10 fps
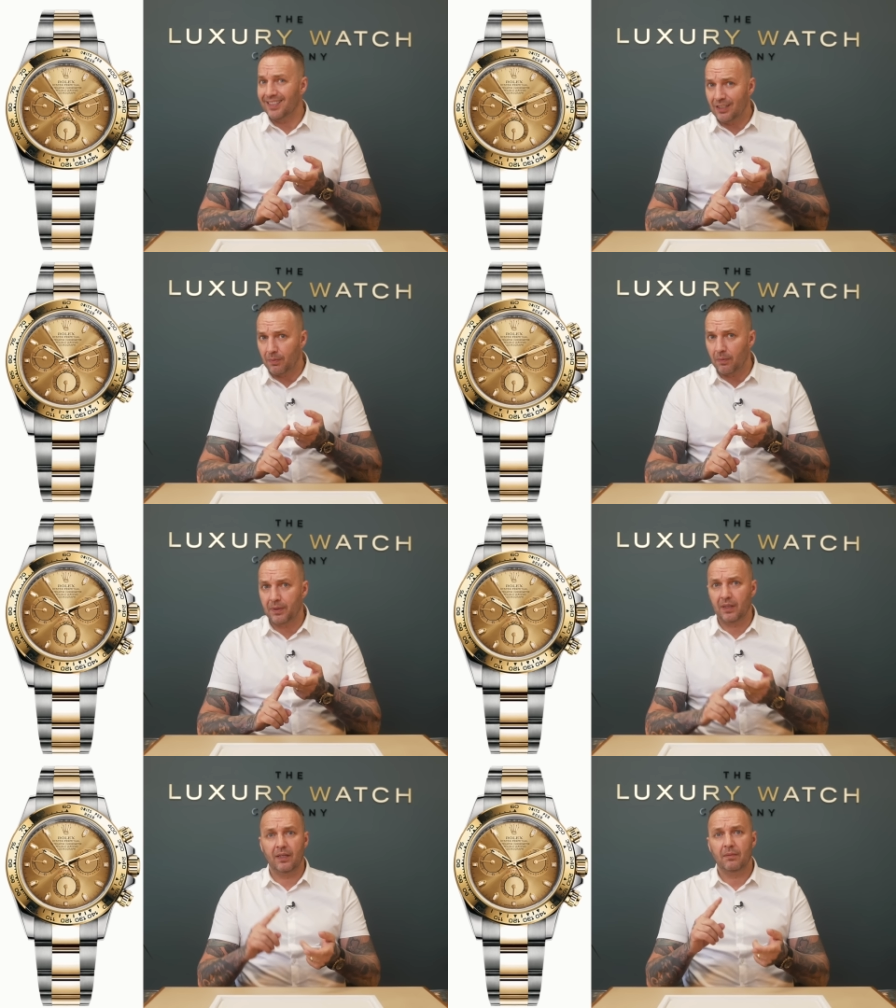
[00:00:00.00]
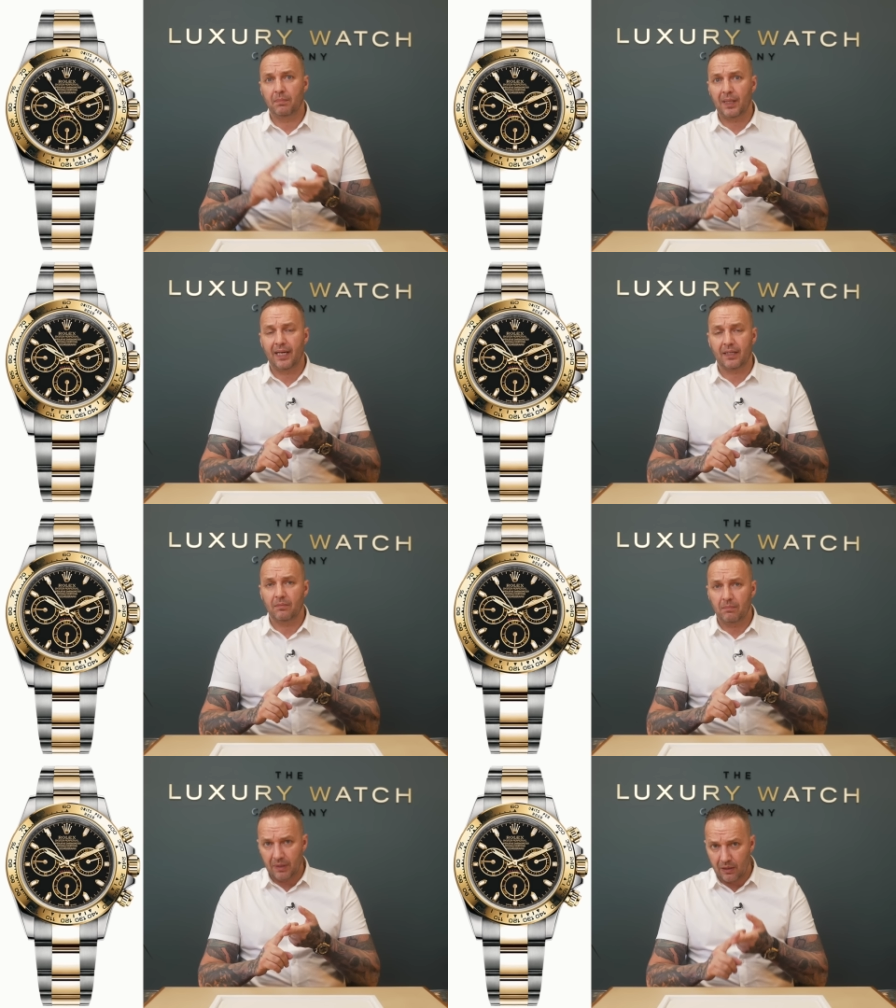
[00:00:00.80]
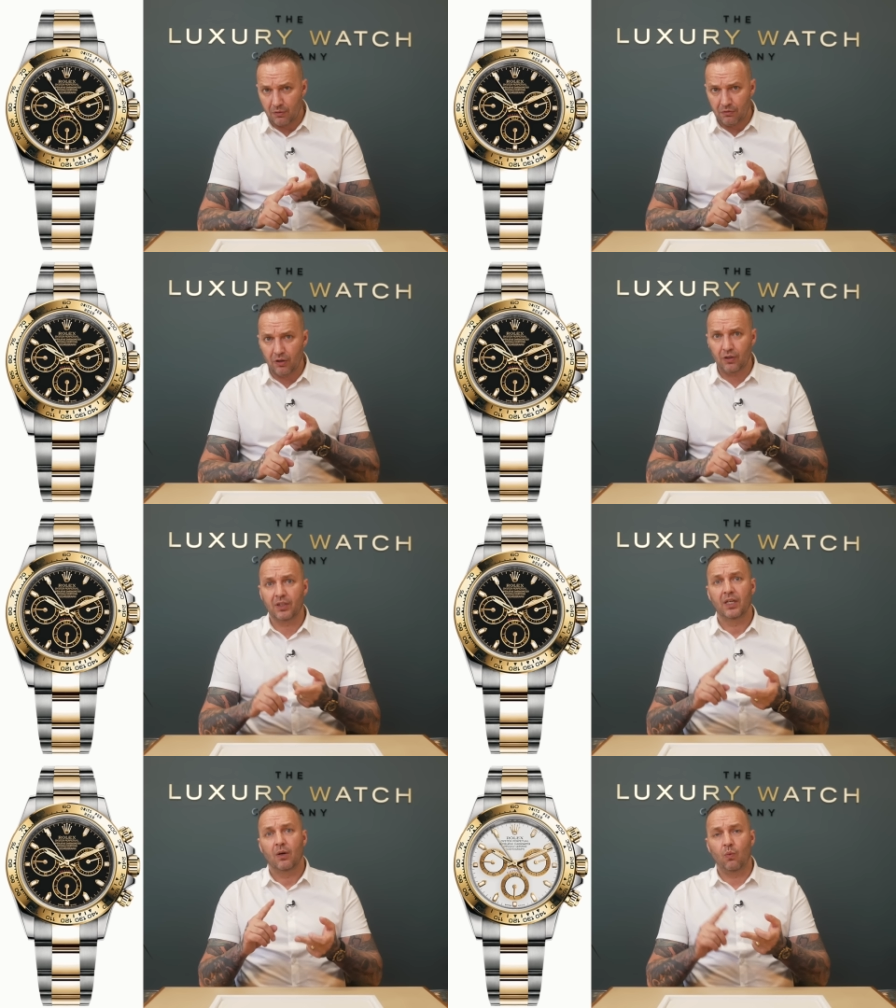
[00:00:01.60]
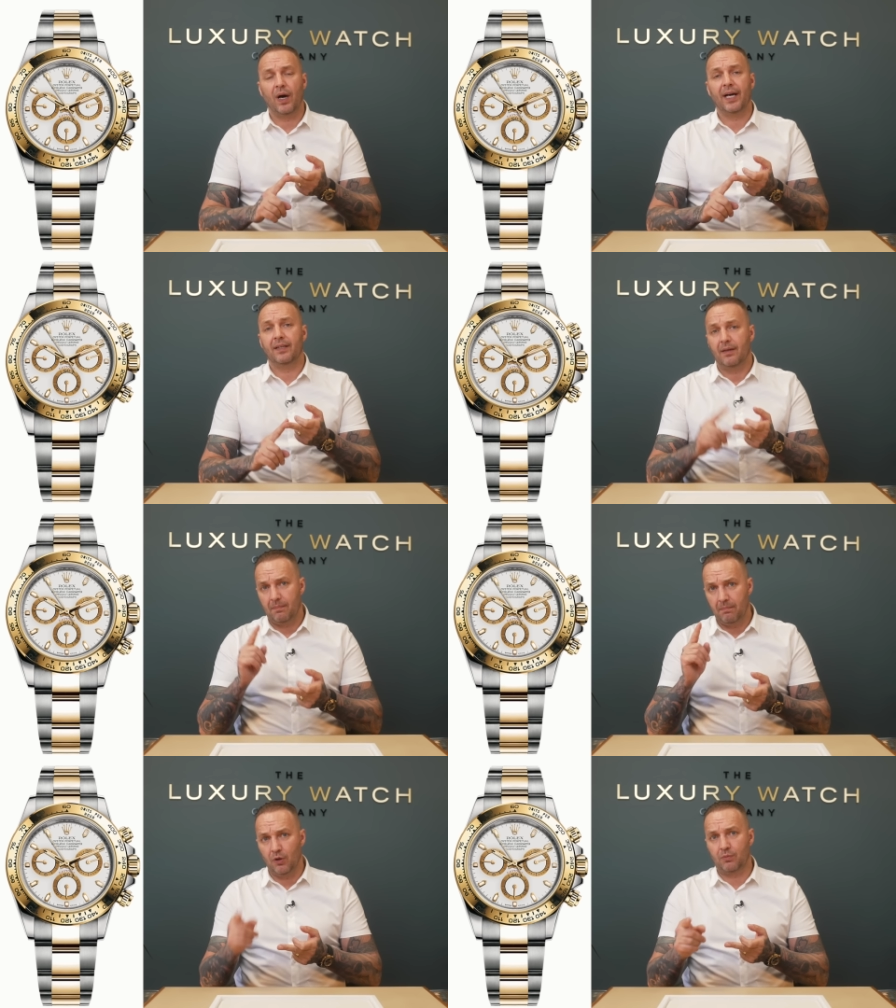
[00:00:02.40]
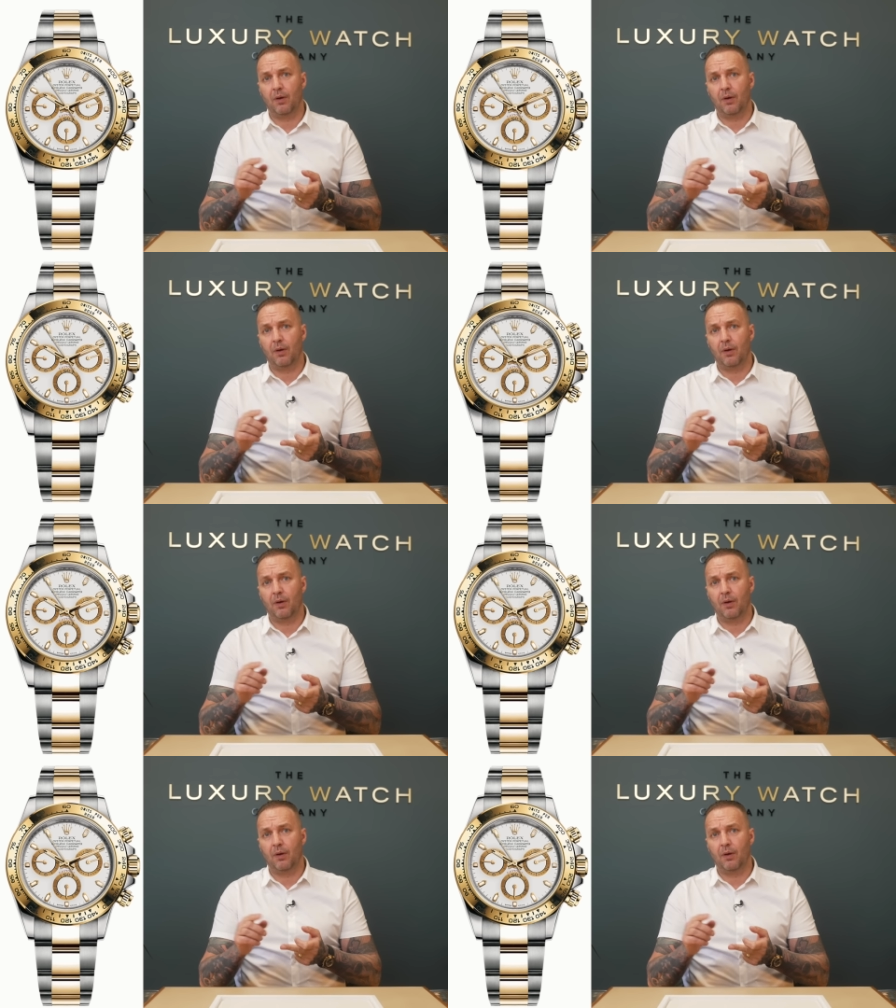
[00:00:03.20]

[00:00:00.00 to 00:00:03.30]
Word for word: least popular, black, middle of the road, white, most